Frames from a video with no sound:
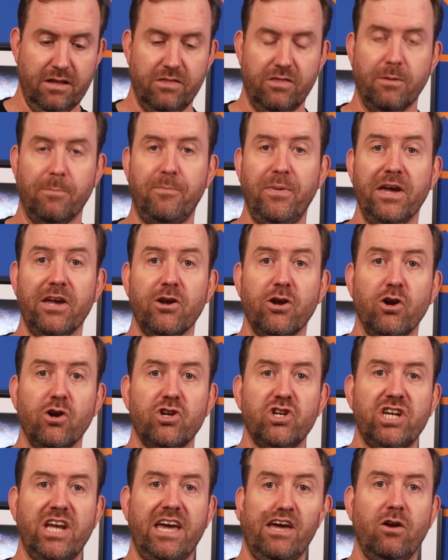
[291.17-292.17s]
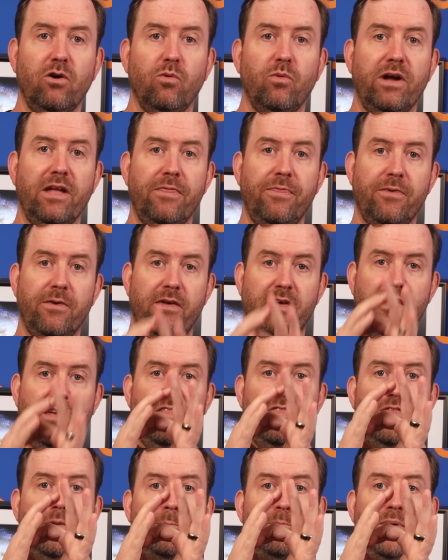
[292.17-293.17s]
the bigger your channel width,
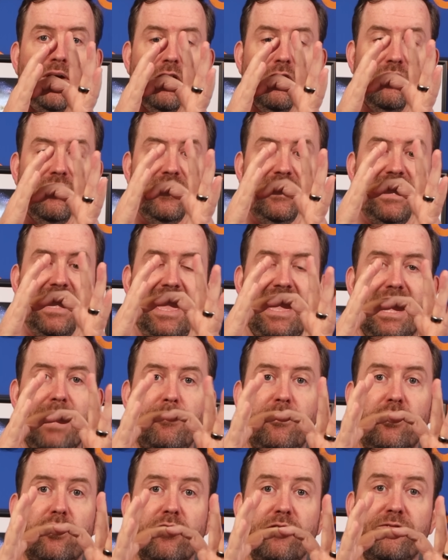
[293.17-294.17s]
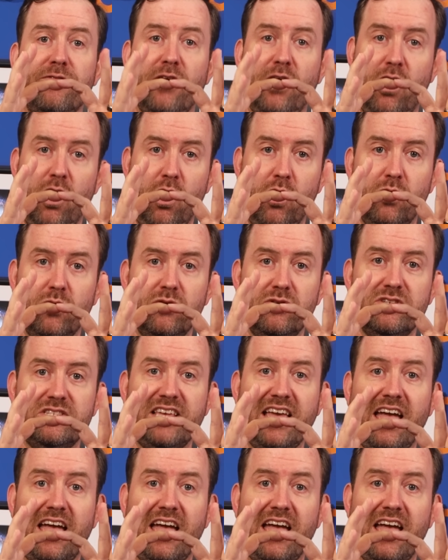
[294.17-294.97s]
the bigger the diameter of the hose,